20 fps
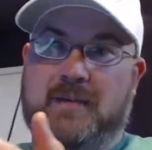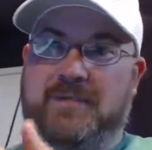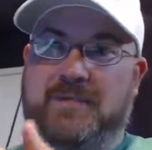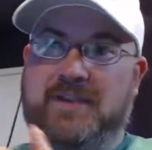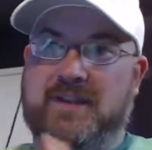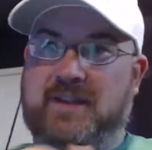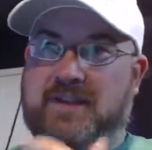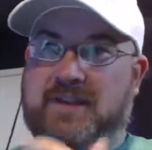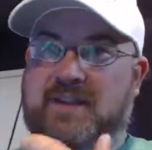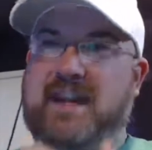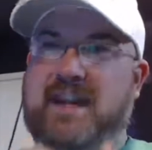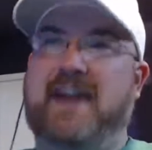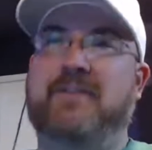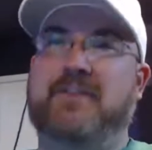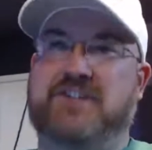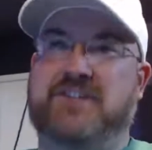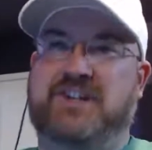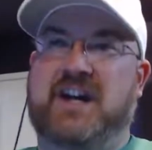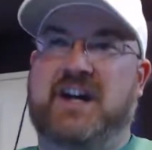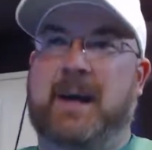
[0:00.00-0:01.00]
the
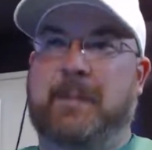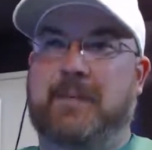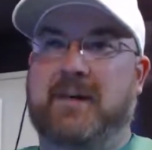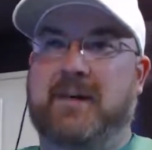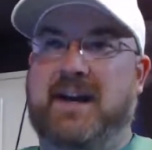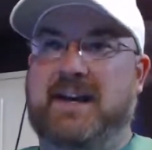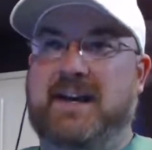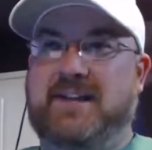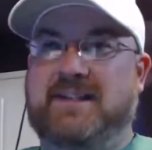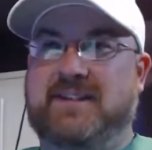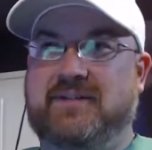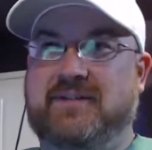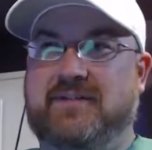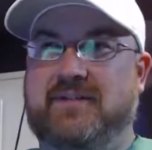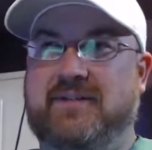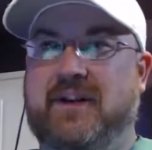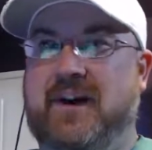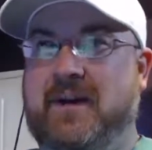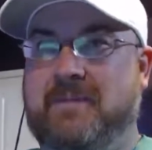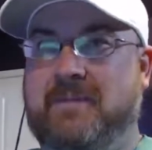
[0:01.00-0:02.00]
average Cup race
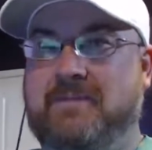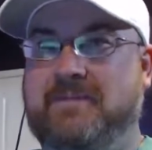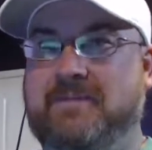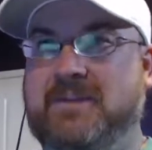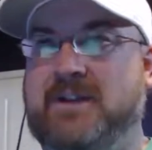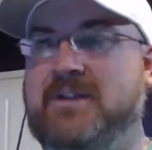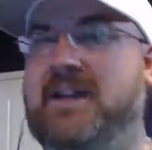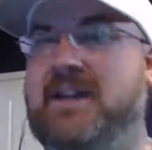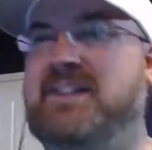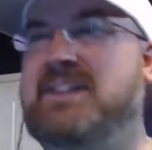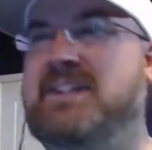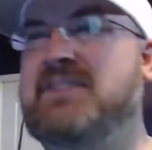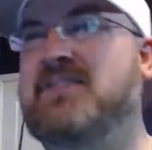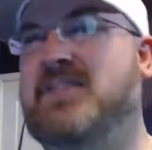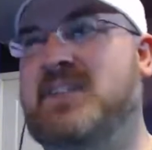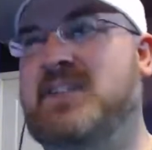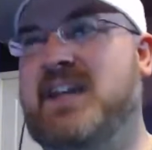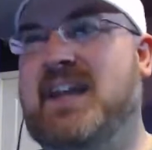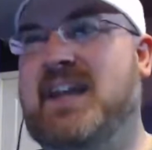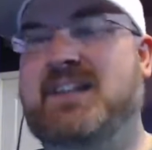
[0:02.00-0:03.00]
from
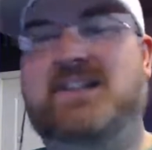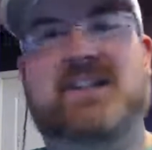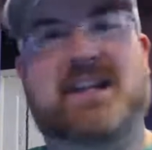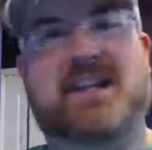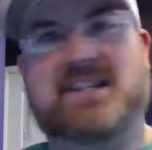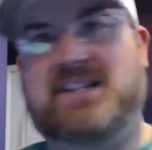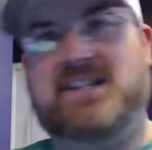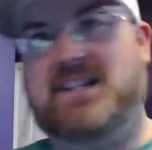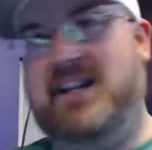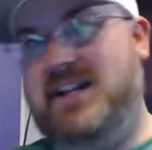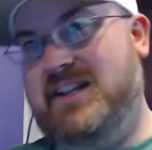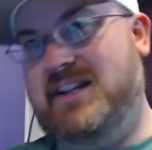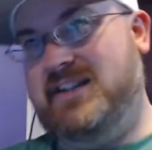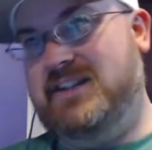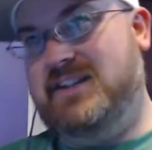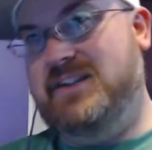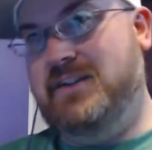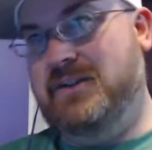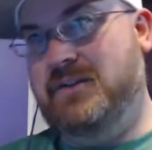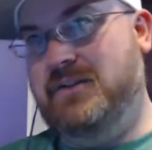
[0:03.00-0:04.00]
1958 to
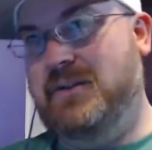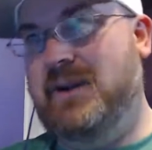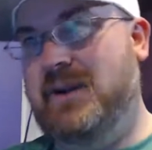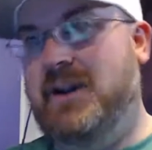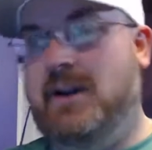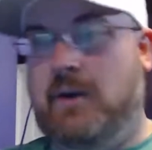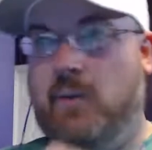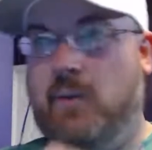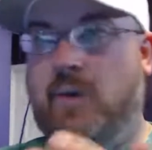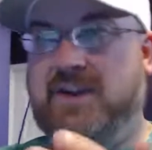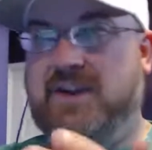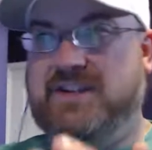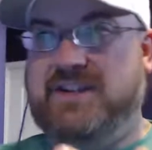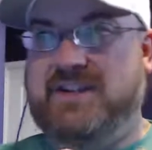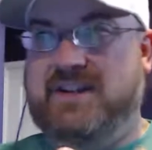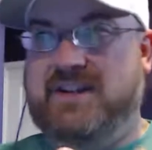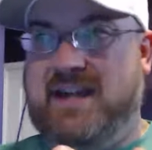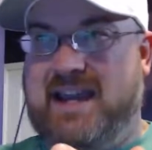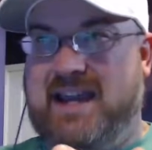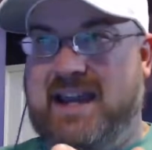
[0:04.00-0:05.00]
1992
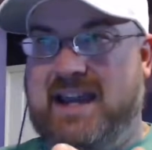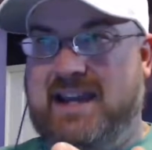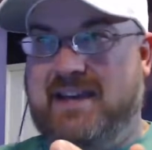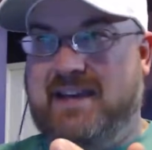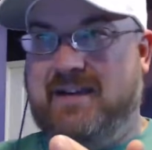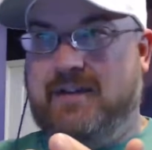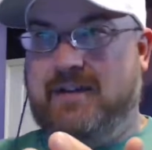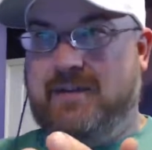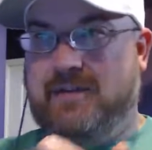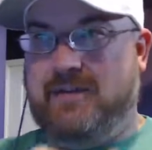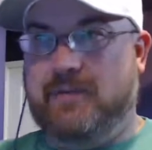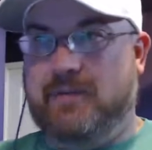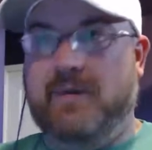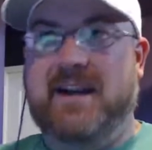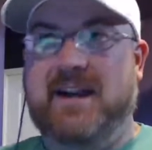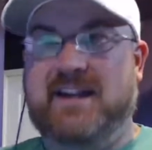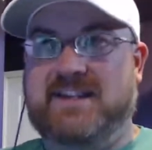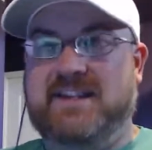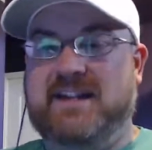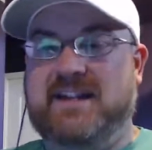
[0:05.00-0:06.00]
wasn't a
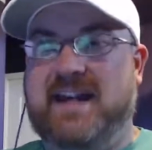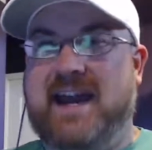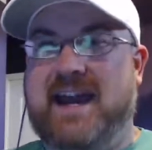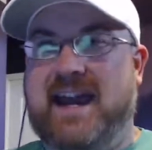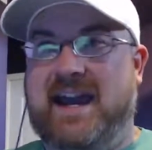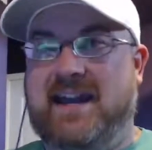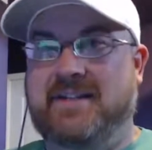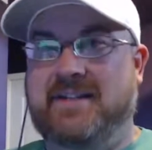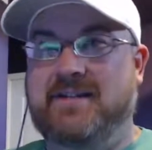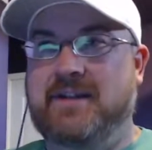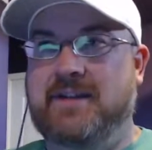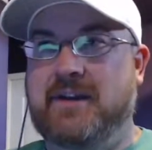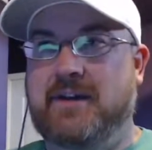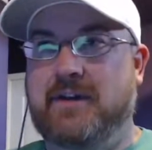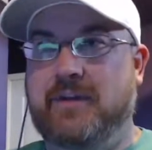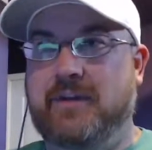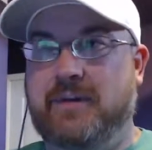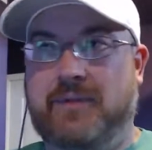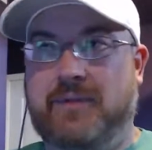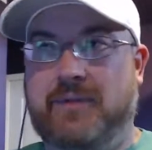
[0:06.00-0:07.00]
race that had
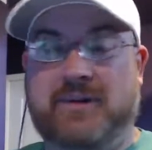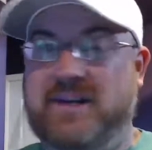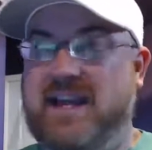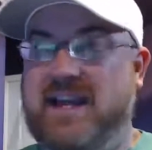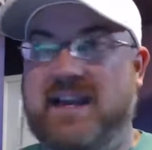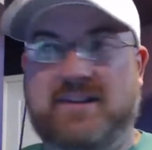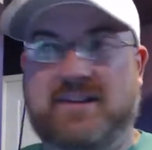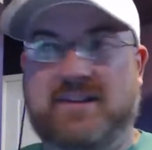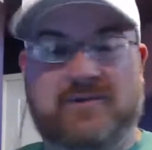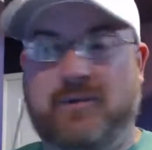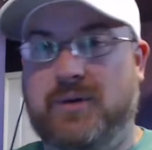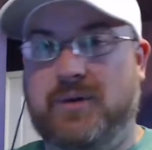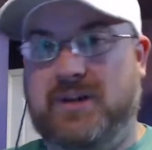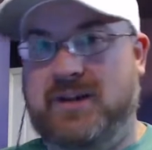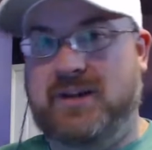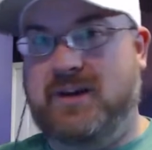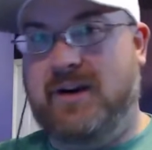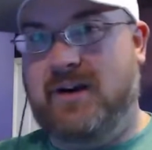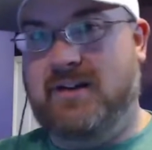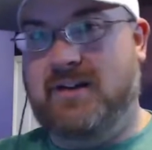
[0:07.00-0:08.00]
38 to
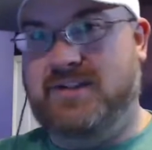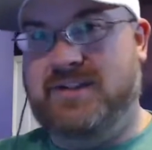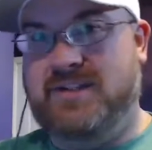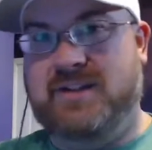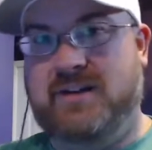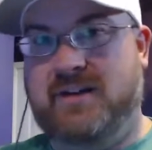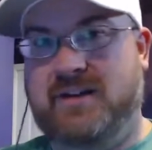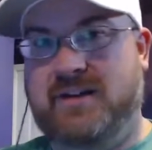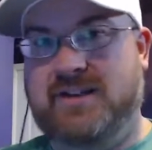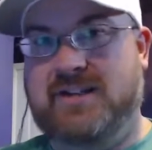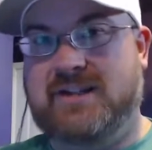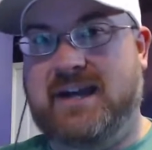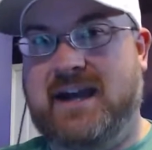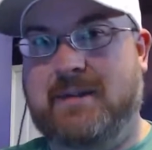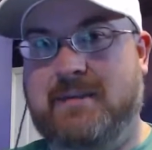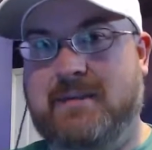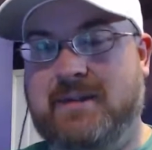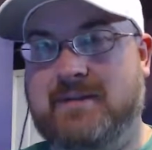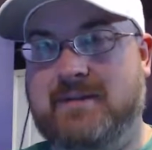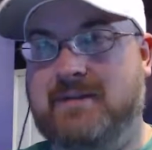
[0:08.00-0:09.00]
40 cars in it all the
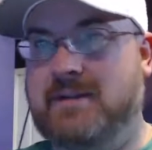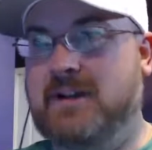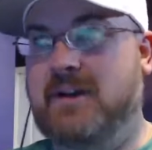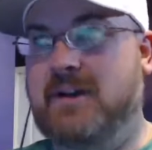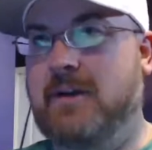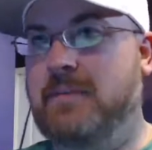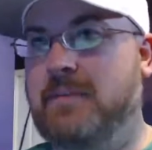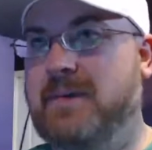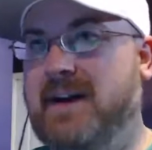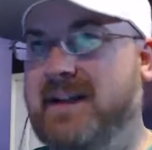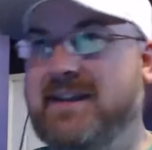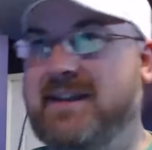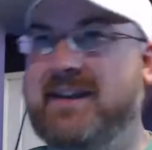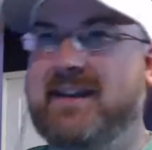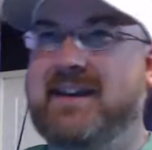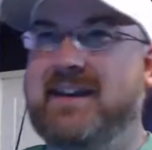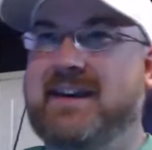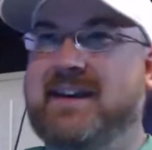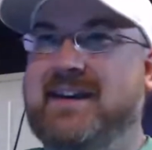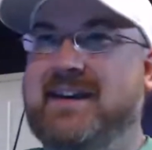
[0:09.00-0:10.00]
time, and but
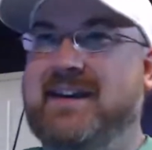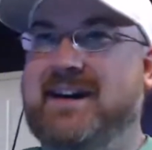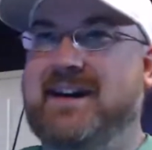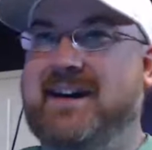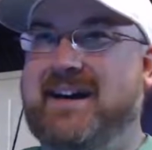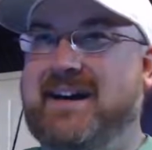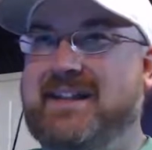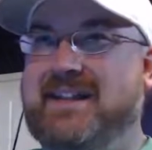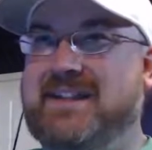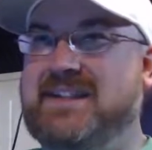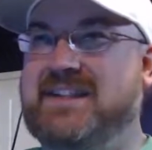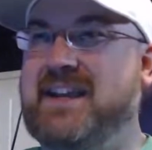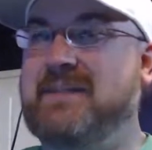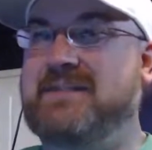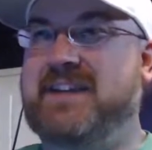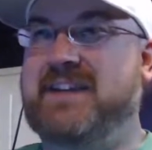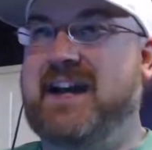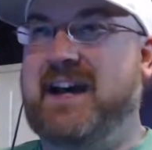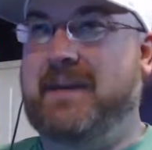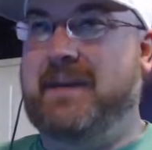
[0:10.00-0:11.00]
at the
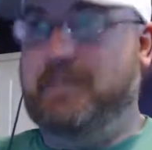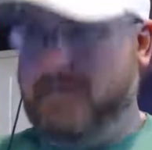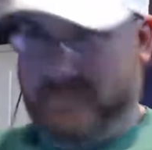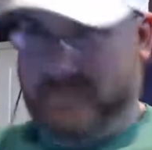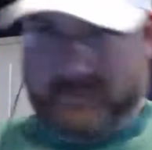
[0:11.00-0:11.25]
same time,